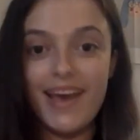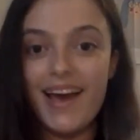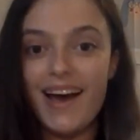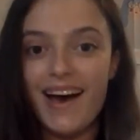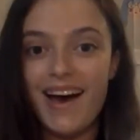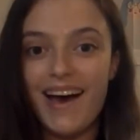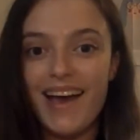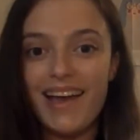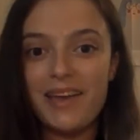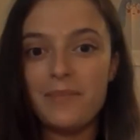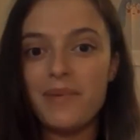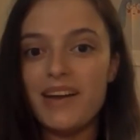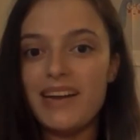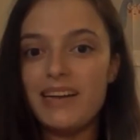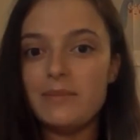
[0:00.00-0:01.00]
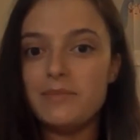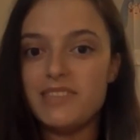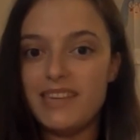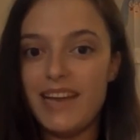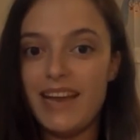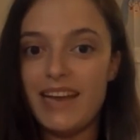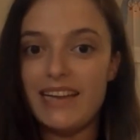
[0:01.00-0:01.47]
Hi, my name's
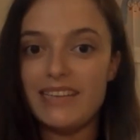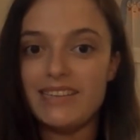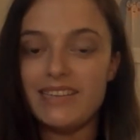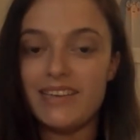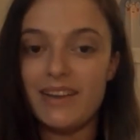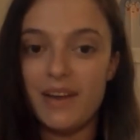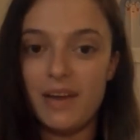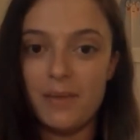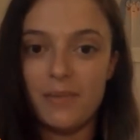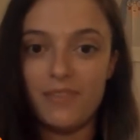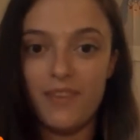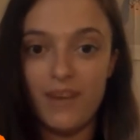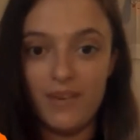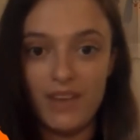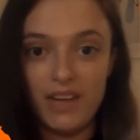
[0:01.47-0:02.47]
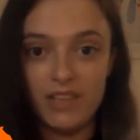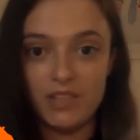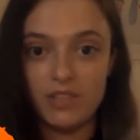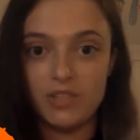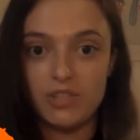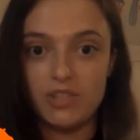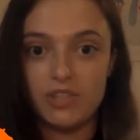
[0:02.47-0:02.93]
Daze and I'm a
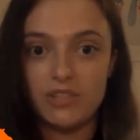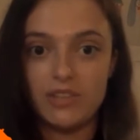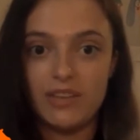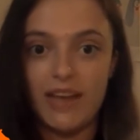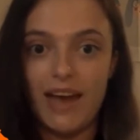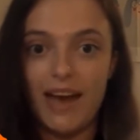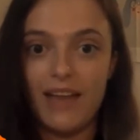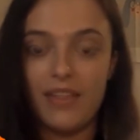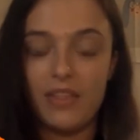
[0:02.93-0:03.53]
foundation student at